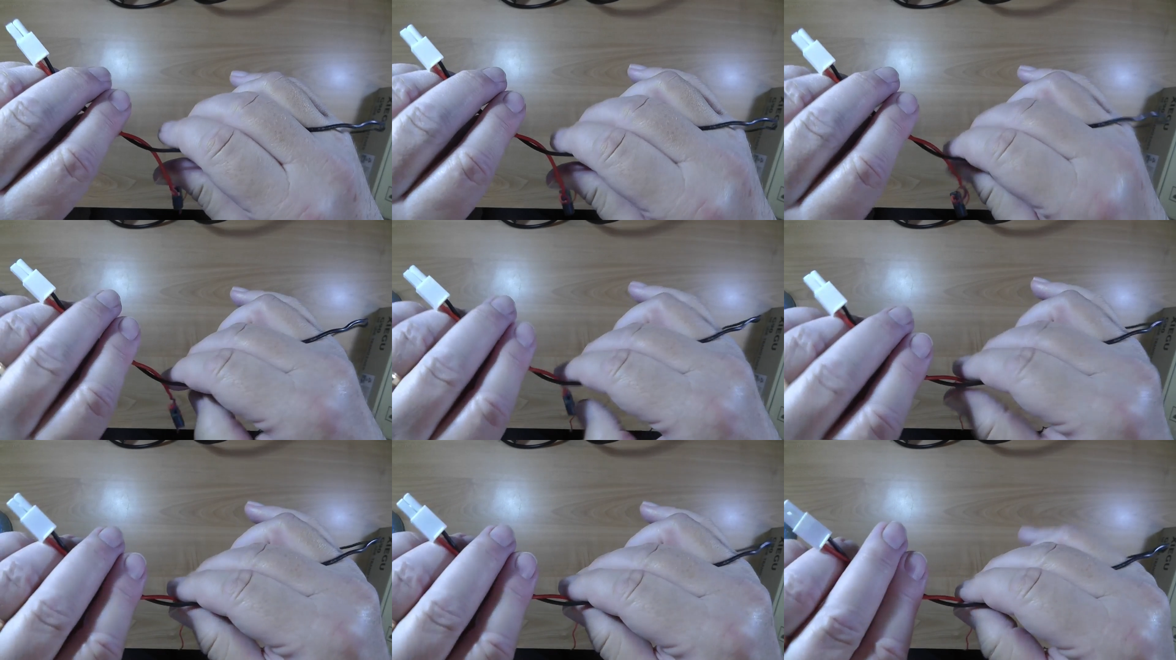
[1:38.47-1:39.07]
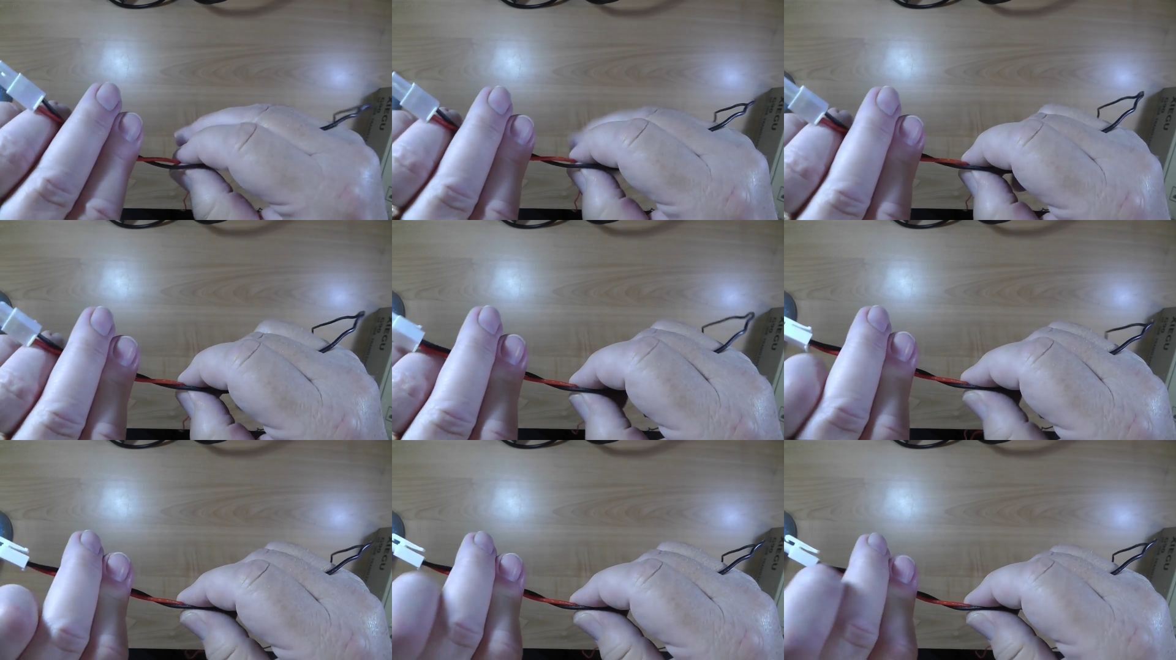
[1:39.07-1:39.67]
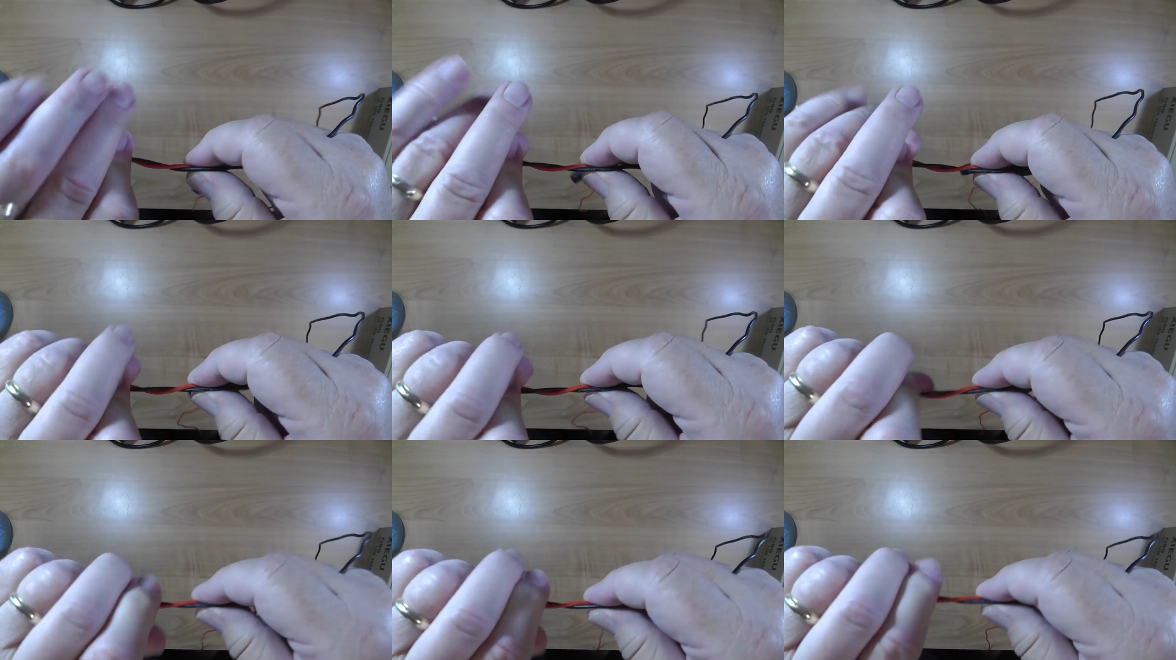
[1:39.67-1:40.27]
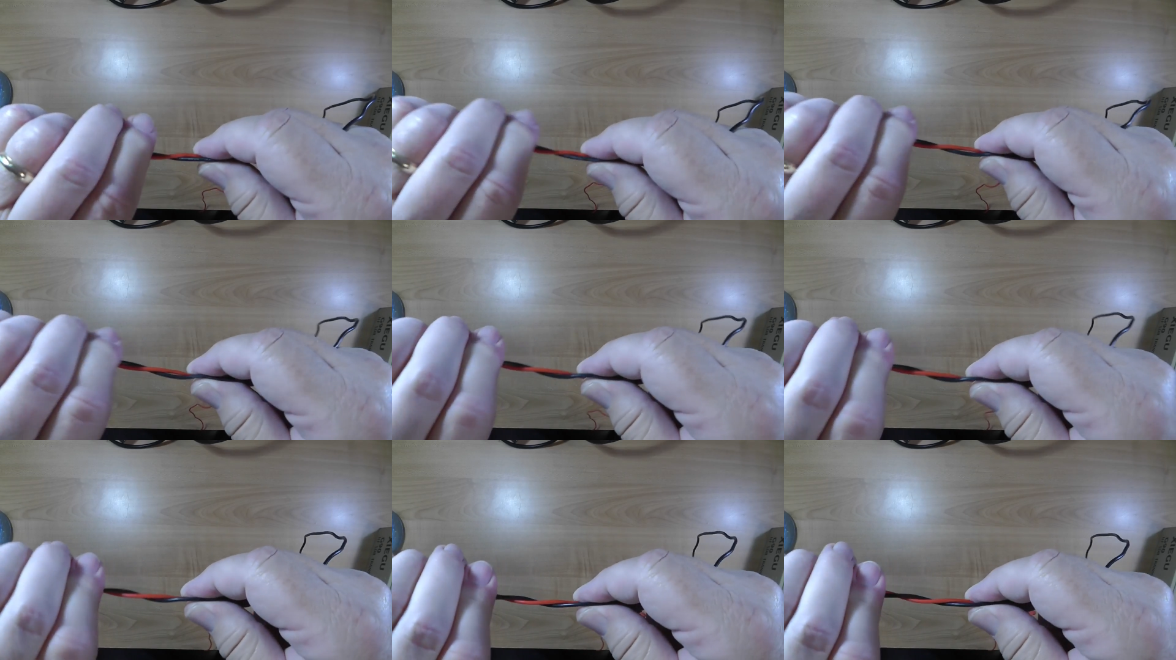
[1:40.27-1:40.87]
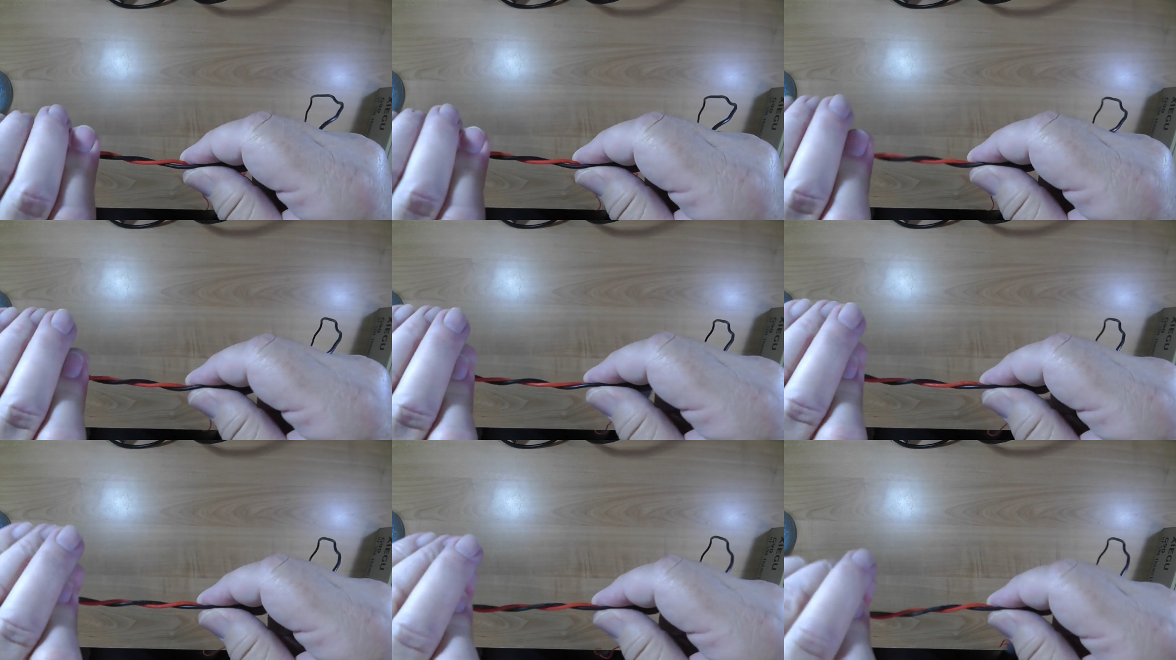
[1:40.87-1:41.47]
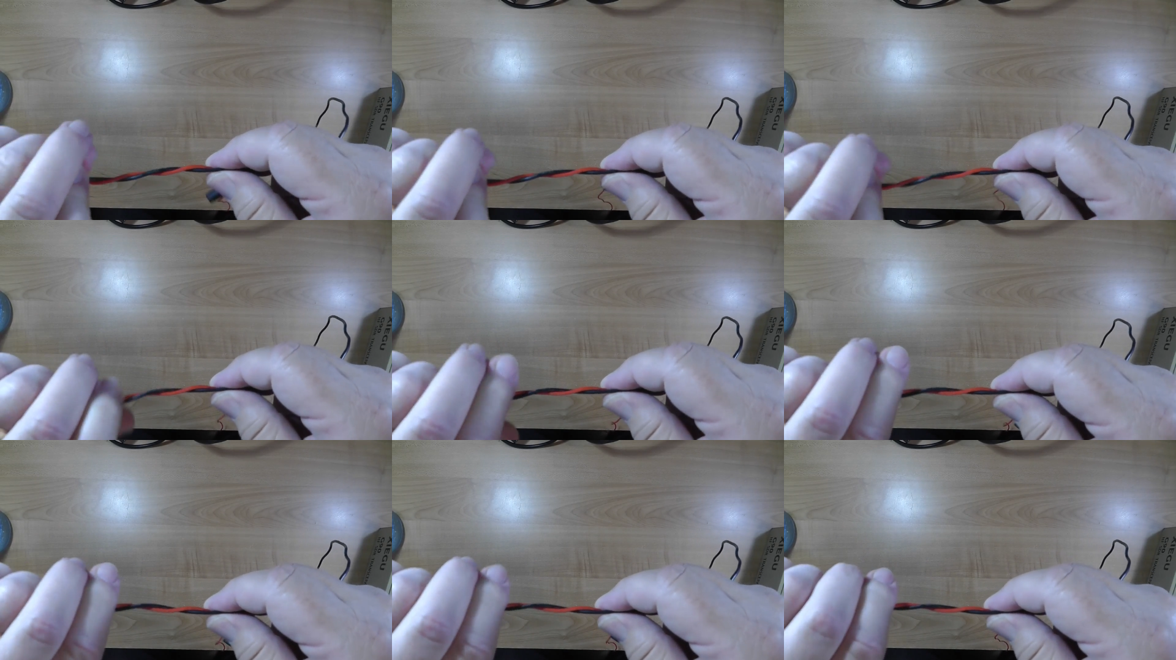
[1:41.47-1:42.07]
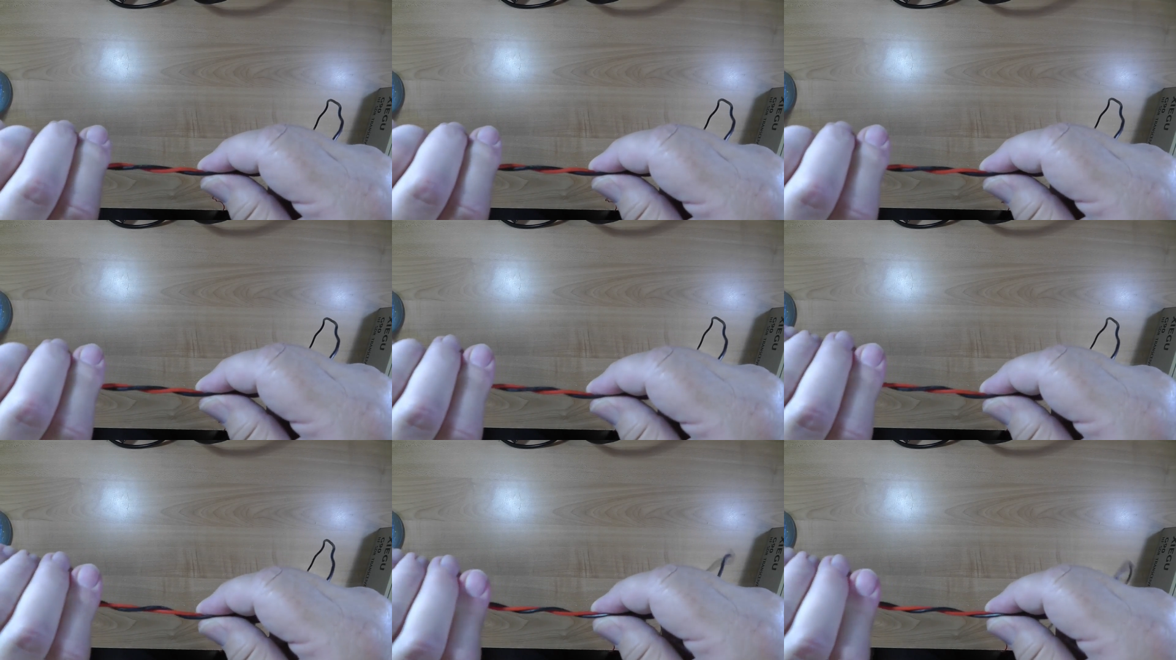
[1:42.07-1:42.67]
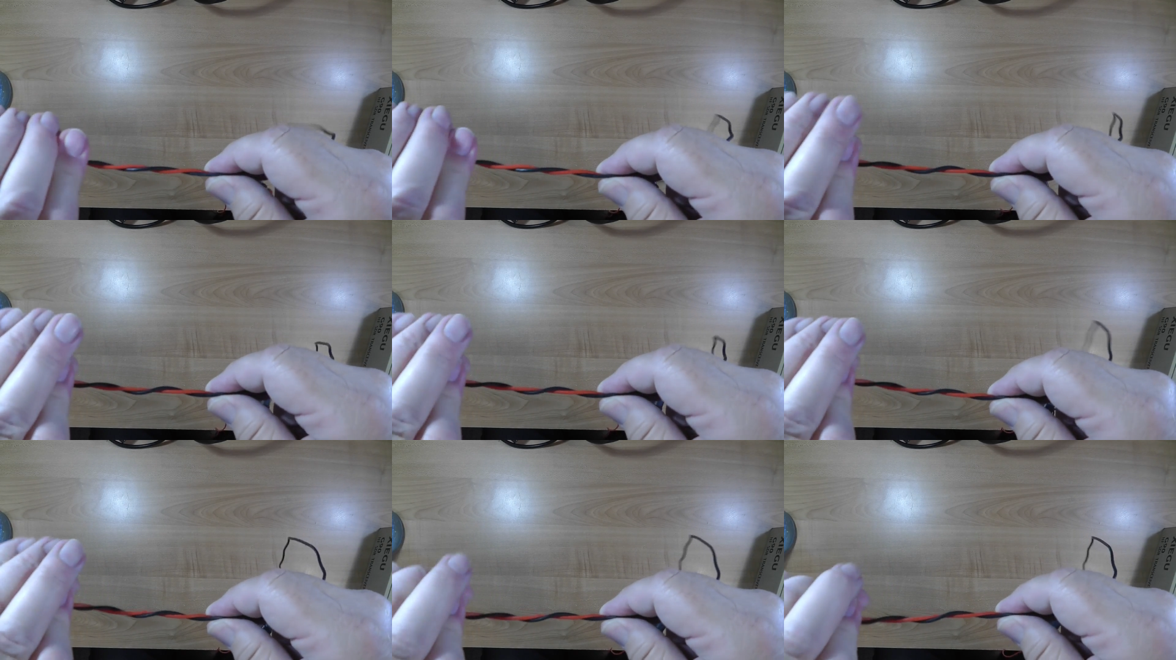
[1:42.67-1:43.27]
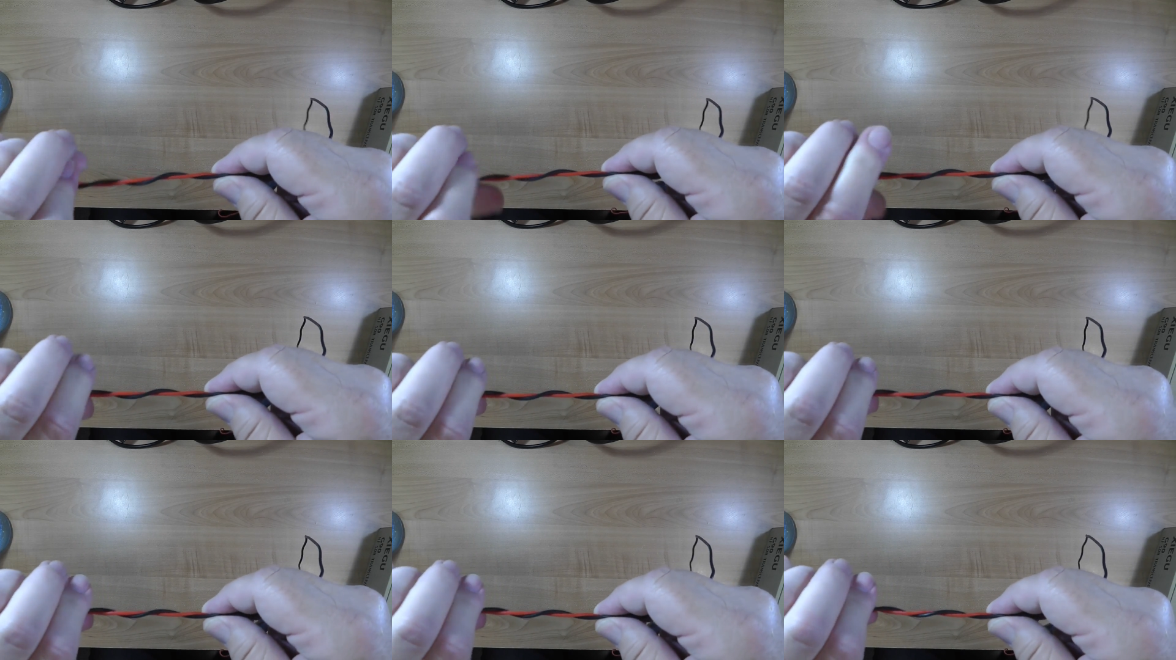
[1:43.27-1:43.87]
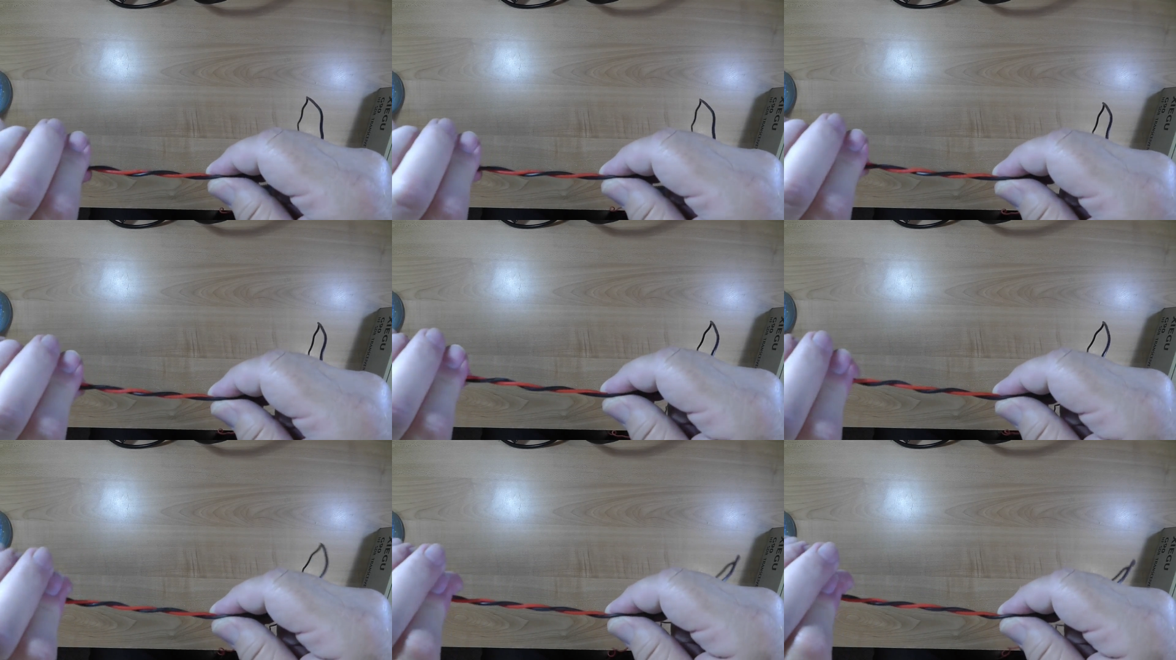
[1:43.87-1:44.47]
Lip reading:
No face is visible, so there are no lips to read.